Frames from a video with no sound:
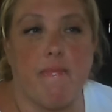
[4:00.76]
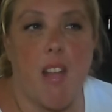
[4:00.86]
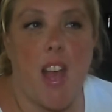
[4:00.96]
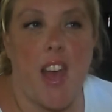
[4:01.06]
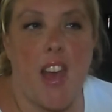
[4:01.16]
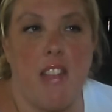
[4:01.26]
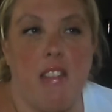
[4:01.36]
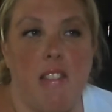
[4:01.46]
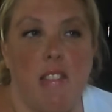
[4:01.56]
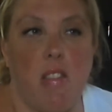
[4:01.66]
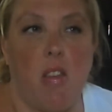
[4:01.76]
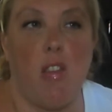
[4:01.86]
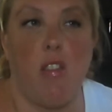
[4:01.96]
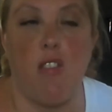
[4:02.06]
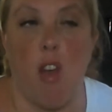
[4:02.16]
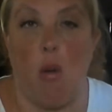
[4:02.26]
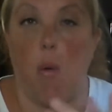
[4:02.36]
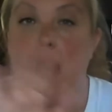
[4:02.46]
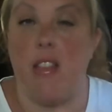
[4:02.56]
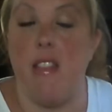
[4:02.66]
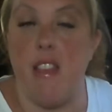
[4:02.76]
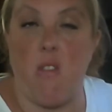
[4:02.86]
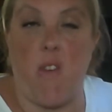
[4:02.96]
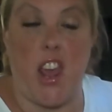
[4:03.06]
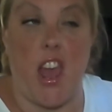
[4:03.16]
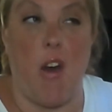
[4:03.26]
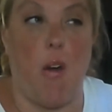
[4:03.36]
and so in this video,